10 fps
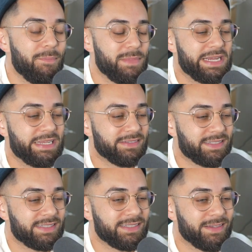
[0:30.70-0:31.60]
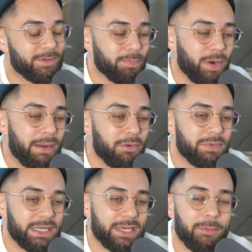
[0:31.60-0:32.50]
means they're
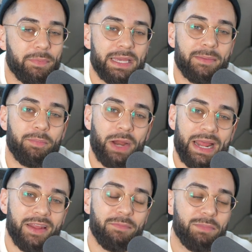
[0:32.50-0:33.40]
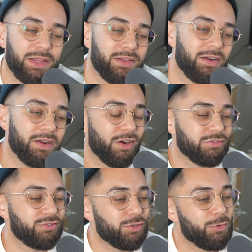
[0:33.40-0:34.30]
probably going to pick Brandon Miller or
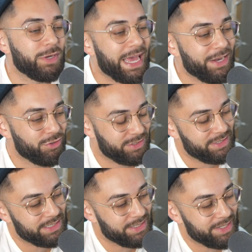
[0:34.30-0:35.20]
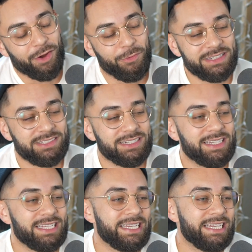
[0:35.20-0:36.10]
Scoot Henderson.
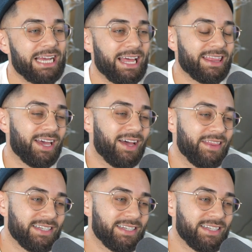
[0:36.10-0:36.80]
Originally, I thought they